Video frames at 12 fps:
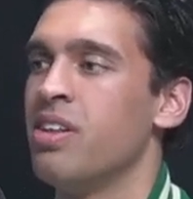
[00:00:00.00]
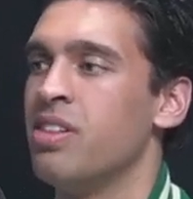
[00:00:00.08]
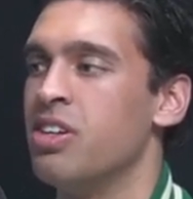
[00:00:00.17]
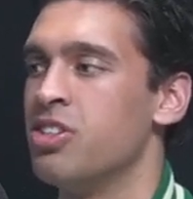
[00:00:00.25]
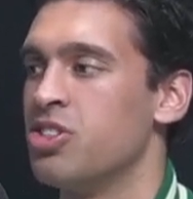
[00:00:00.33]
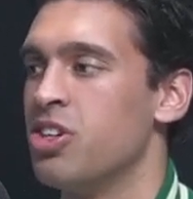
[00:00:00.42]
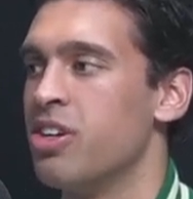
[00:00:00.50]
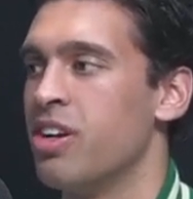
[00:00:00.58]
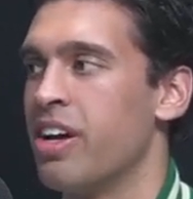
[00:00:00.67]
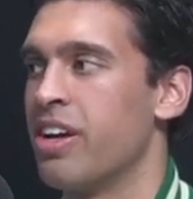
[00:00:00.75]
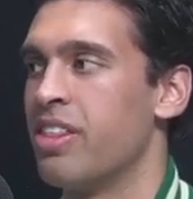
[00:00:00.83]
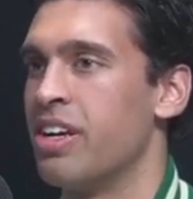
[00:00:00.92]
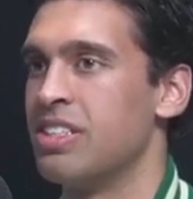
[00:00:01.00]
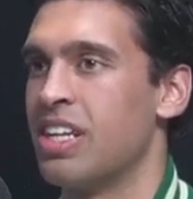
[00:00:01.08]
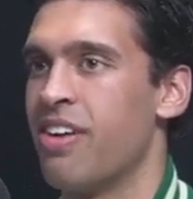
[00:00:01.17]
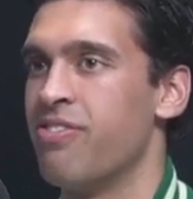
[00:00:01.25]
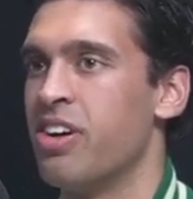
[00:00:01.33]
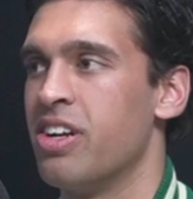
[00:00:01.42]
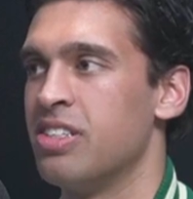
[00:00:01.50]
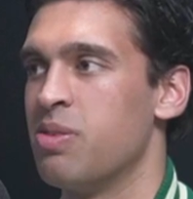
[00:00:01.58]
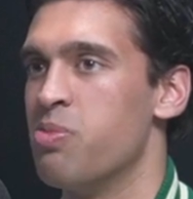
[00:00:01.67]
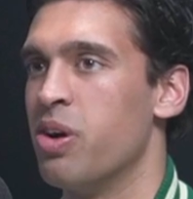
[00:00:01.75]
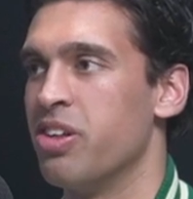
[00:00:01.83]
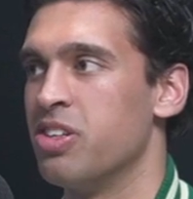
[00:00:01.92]
there's certain like things that I've done as a
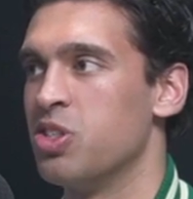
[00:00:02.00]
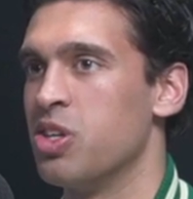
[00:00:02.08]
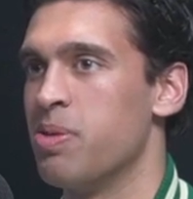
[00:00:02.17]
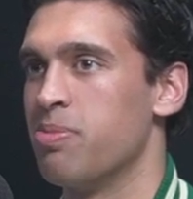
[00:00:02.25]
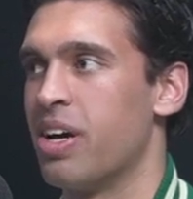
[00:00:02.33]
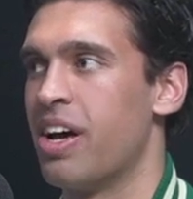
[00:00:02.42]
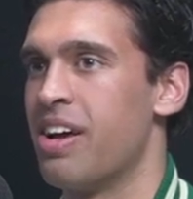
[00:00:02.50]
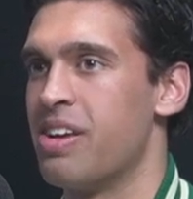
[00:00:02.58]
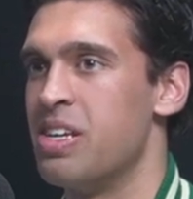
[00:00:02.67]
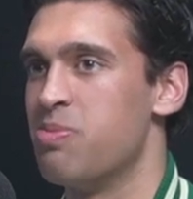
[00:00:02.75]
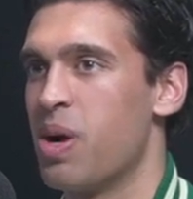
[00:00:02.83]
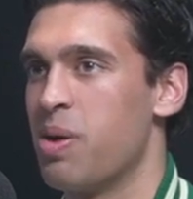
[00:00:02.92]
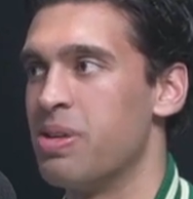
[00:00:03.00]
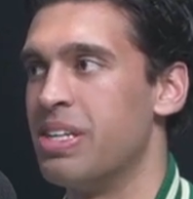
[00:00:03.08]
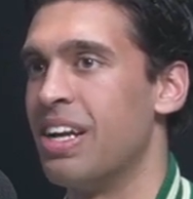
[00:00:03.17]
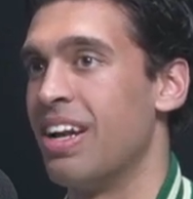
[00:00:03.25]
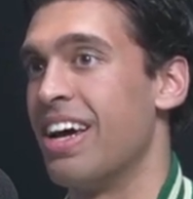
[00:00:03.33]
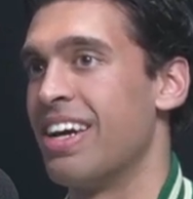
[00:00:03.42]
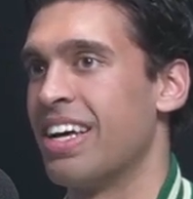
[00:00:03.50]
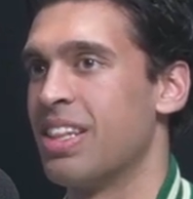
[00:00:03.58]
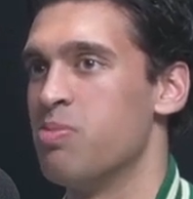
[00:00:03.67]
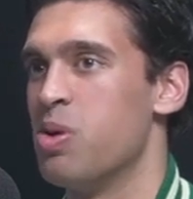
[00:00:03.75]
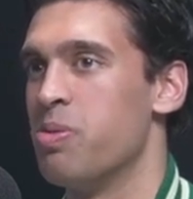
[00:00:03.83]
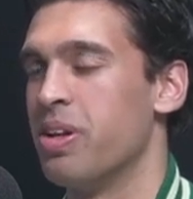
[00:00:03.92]
brother to him that he probably didn't like at the
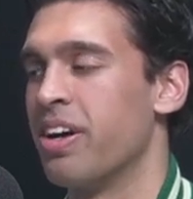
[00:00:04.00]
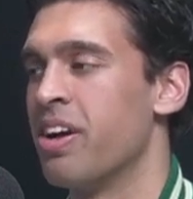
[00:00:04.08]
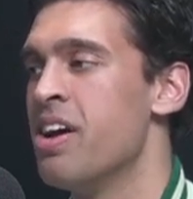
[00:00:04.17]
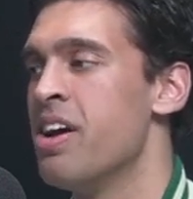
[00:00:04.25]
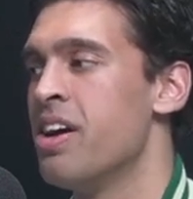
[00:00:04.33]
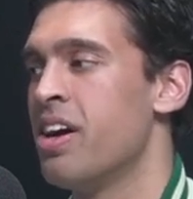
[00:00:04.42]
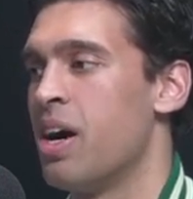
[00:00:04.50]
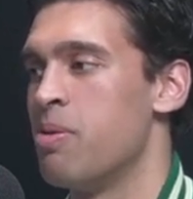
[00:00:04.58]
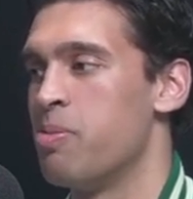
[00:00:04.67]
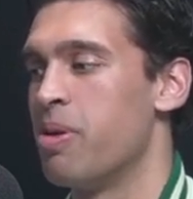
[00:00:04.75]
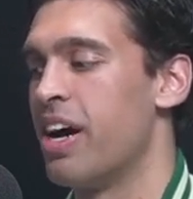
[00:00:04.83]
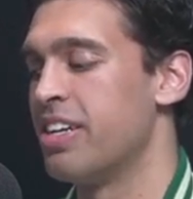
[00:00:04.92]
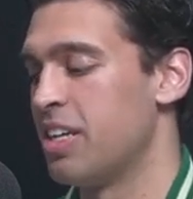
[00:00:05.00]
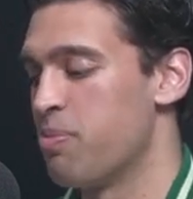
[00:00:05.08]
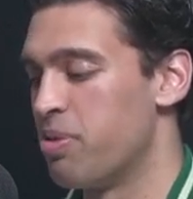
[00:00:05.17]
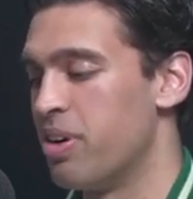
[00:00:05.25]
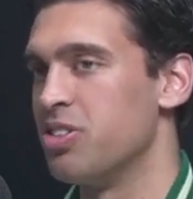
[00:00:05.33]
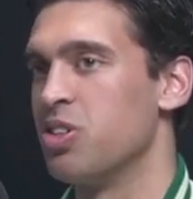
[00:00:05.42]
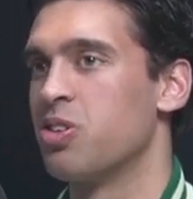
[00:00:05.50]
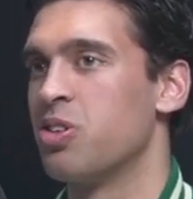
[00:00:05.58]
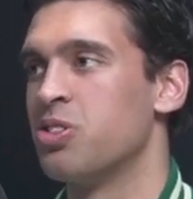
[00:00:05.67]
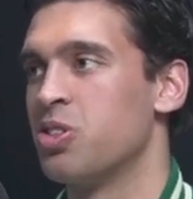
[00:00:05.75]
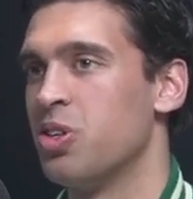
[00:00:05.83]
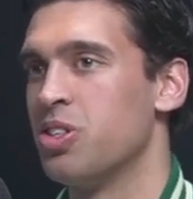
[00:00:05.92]
moment. moment like yeah. I remember I set parental
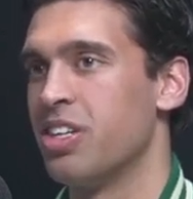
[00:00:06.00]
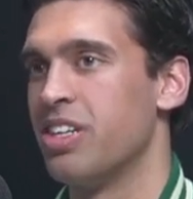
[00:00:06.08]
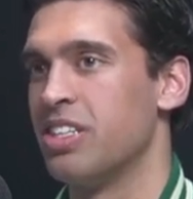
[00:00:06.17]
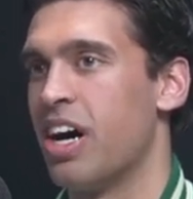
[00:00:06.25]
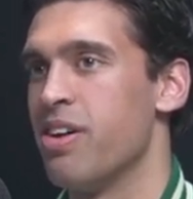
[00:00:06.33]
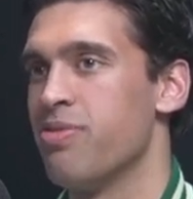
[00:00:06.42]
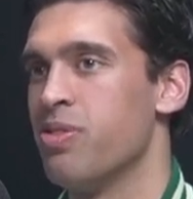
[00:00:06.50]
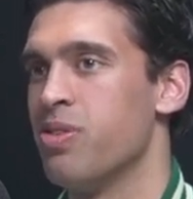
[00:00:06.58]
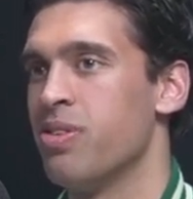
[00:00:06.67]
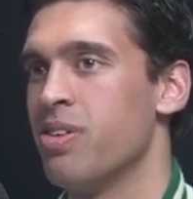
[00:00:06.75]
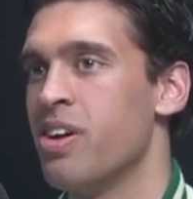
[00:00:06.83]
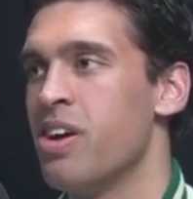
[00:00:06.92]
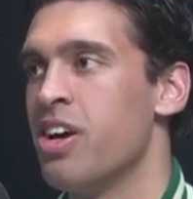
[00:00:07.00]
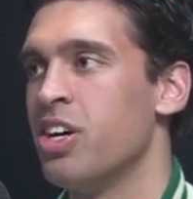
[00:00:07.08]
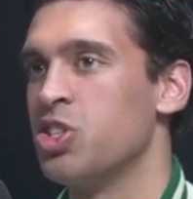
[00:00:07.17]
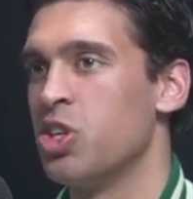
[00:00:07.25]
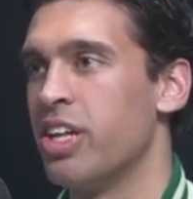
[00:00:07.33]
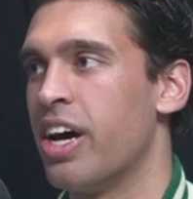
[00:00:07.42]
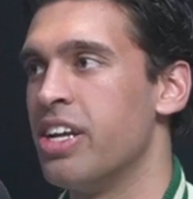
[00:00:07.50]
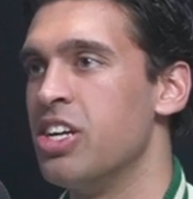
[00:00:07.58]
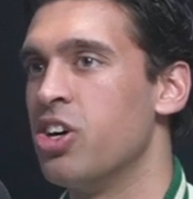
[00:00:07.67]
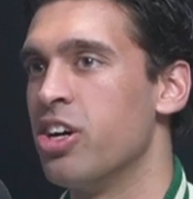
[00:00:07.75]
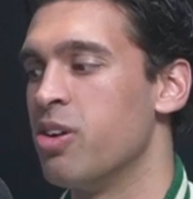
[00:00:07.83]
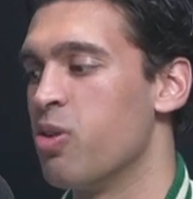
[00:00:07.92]
controls on his iPhone oh, so that he
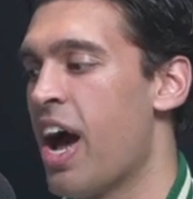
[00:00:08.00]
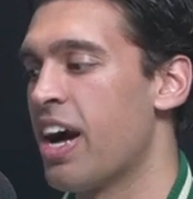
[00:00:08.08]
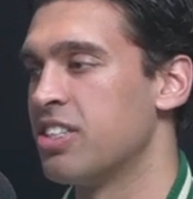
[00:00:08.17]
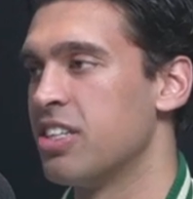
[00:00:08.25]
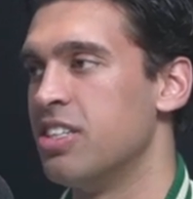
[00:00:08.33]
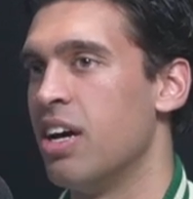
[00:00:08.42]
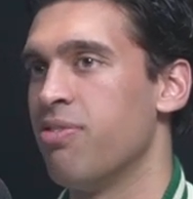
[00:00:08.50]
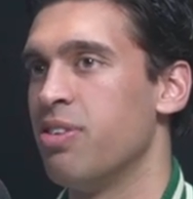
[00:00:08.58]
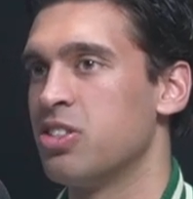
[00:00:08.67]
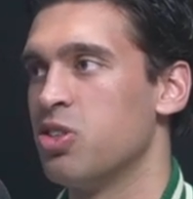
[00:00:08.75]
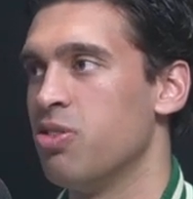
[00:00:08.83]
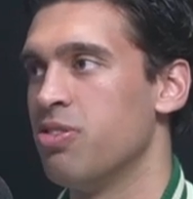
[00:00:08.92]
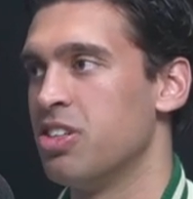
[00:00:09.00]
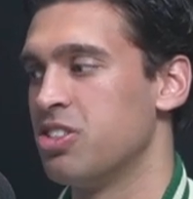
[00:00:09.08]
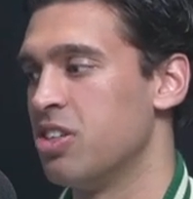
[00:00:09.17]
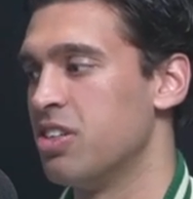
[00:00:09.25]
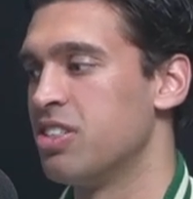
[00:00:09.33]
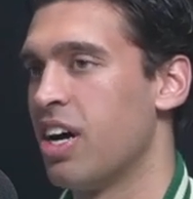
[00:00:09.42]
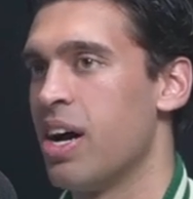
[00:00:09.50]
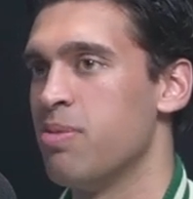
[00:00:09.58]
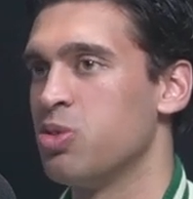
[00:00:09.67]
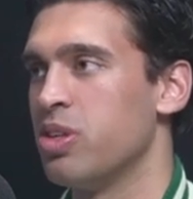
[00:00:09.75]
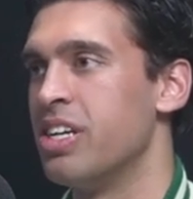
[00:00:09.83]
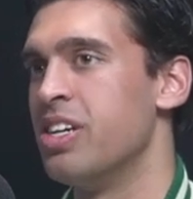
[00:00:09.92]
couldn't access Netflix over a certain time,
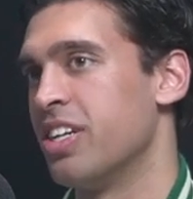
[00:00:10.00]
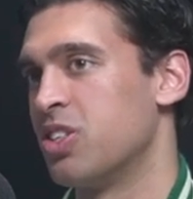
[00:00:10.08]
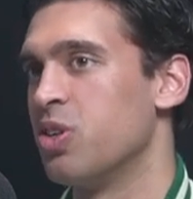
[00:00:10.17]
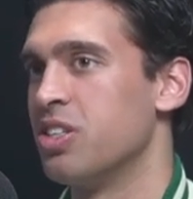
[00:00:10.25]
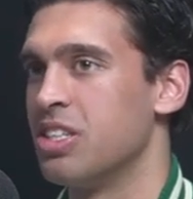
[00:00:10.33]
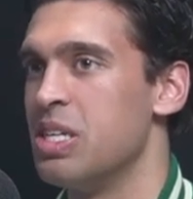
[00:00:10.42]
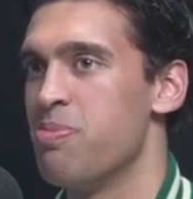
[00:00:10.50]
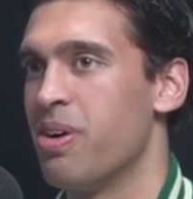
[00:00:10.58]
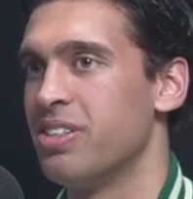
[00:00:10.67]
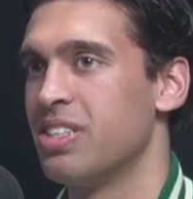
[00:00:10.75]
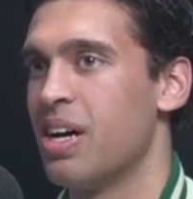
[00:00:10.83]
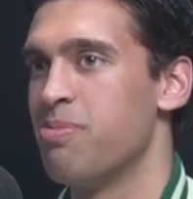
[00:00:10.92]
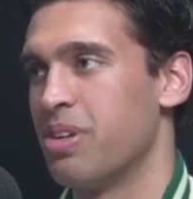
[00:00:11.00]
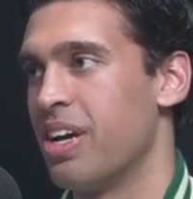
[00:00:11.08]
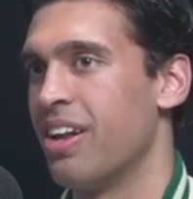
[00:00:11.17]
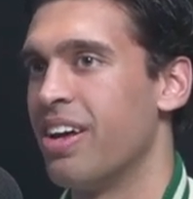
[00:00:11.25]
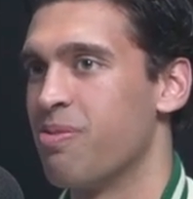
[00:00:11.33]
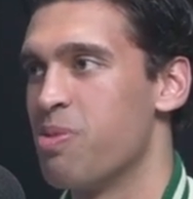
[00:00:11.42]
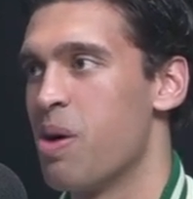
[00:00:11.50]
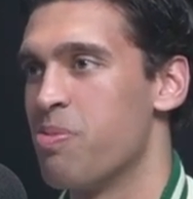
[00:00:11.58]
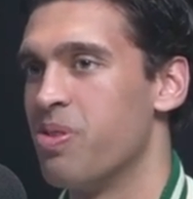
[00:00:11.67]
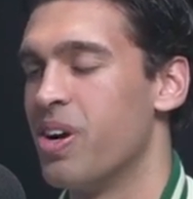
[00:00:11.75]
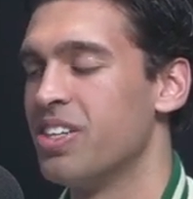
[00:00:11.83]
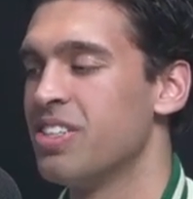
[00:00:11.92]
time so he yeah. had to go to sleep on time to get like
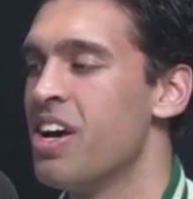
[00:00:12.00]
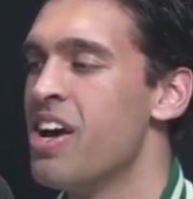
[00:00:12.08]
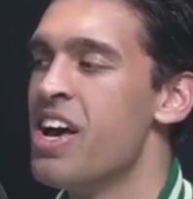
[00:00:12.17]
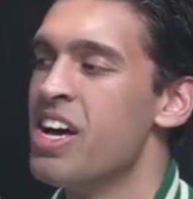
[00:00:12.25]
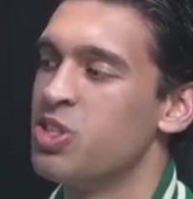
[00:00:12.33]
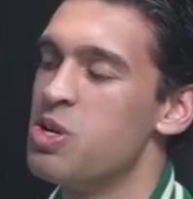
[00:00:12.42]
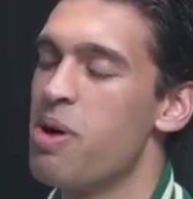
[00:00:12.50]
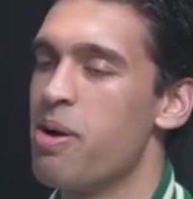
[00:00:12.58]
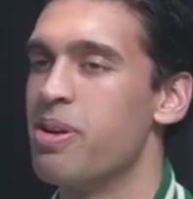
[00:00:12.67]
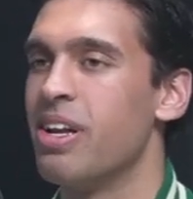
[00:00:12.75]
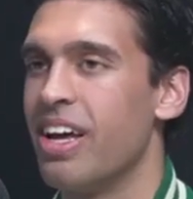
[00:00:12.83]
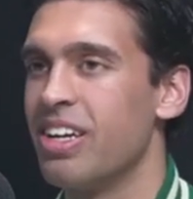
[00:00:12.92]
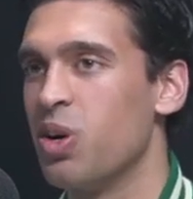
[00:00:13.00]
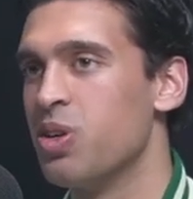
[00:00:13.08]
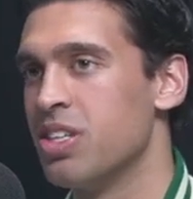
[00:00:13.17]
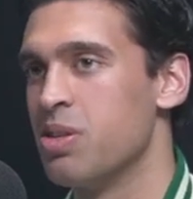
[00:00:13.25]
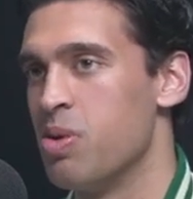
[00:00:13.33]
proper rest. Yeah. So he probably didn't like those in the